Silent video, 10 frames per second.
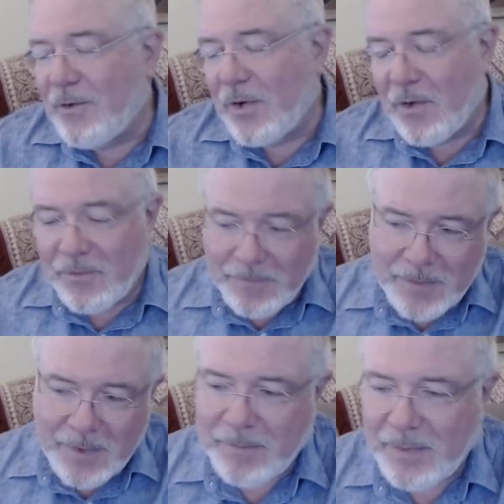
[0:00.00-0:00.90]
I don't know if
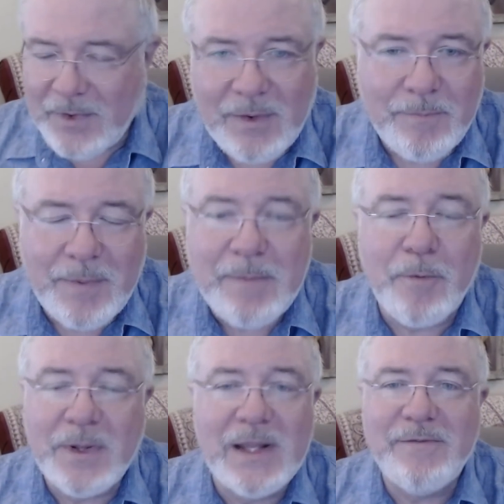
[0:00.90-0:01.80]

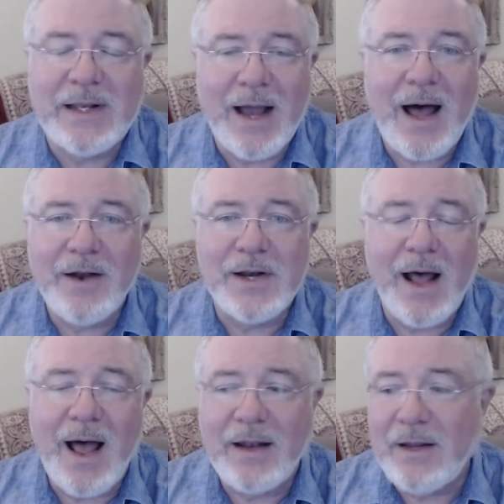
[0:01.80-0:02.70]
people believe in God or
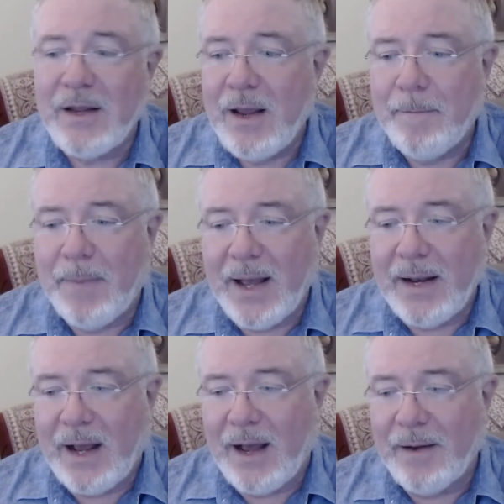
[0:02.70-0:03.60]
not,
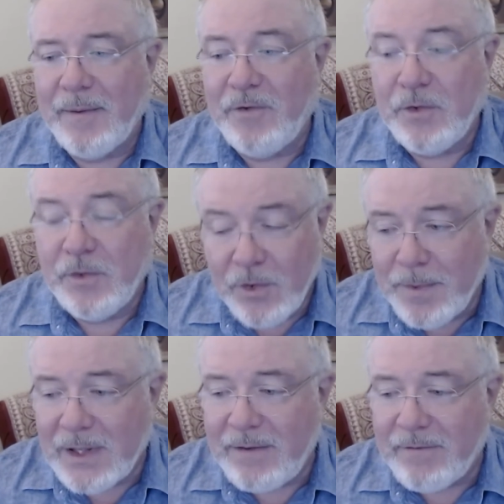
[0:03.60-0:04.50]
but if you do
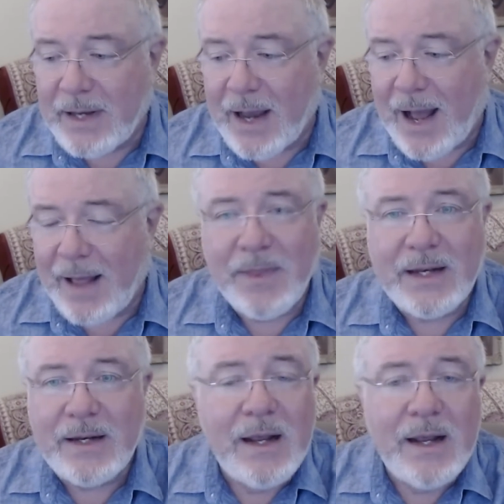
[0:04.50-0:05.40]
believe in God,
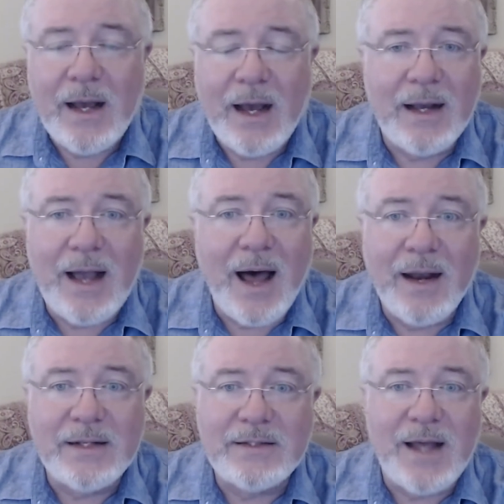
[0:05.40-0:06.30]
then
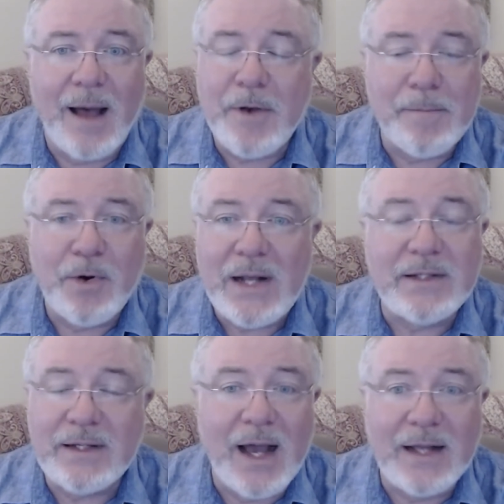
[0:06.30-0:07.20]
God is
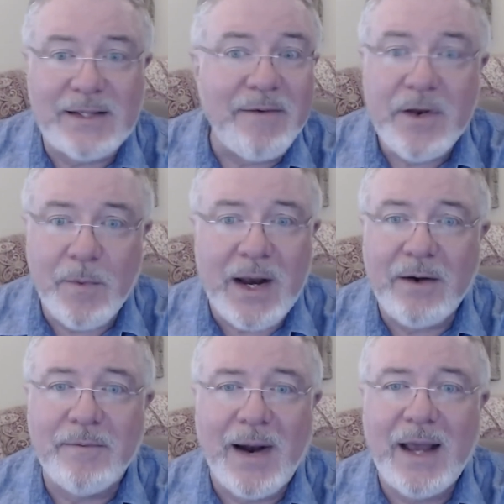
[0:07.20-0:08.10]
omnipresent. God's
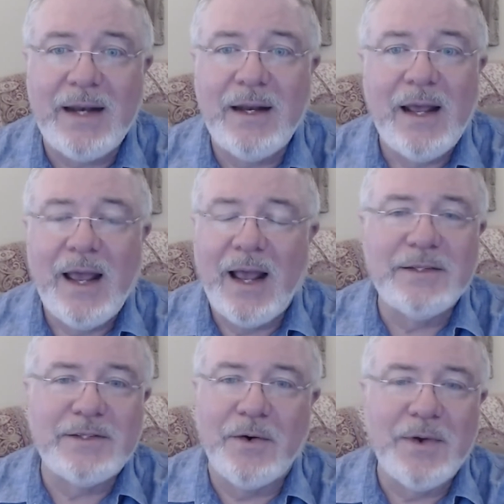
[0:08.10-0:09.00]
everywhere, right?
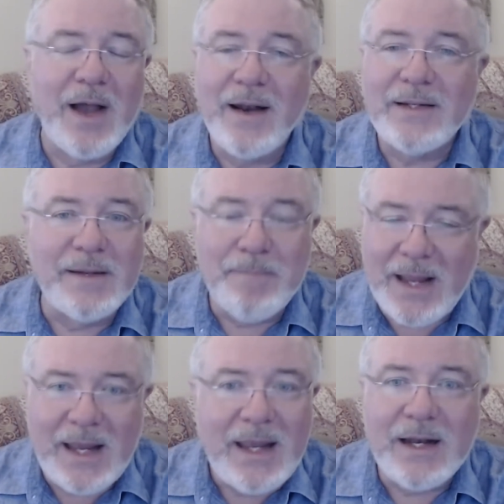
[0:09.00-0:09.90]
And so God is in
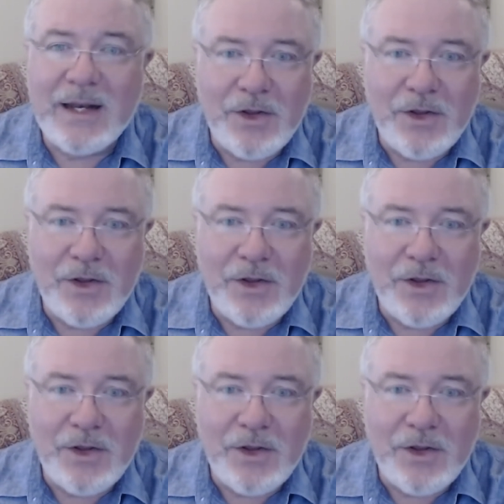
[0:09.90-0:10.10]
me and